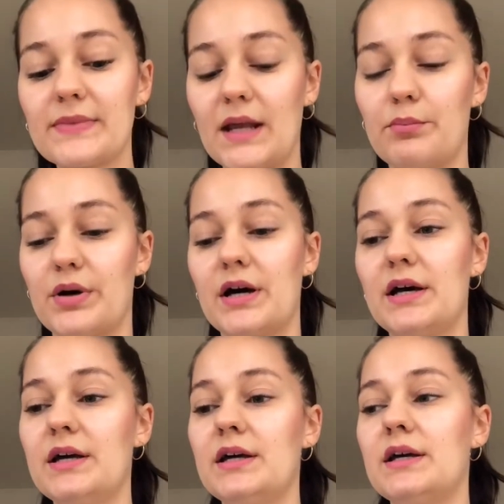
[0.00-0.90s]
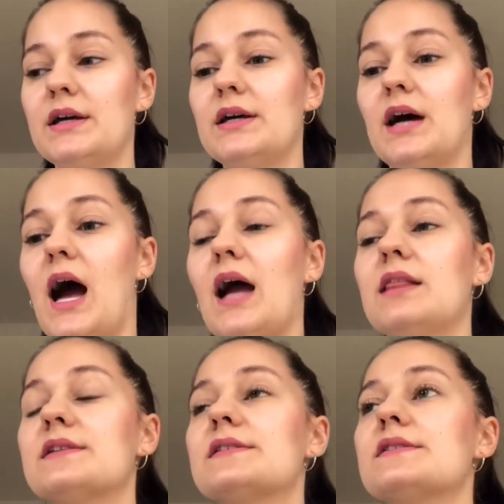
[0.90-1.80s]
But I
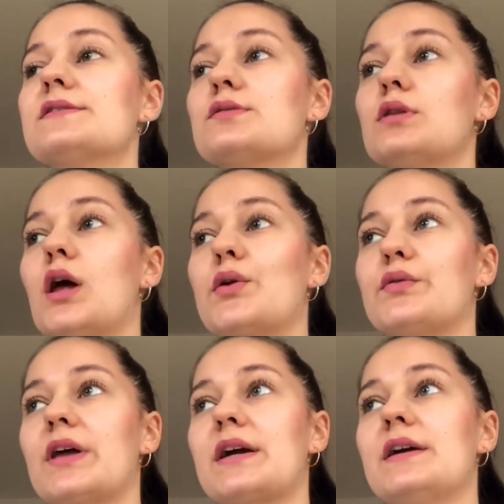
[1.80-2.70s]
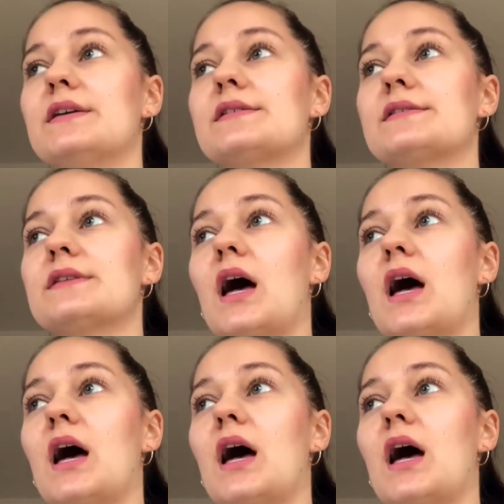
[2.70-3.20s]
listened to a lot of like his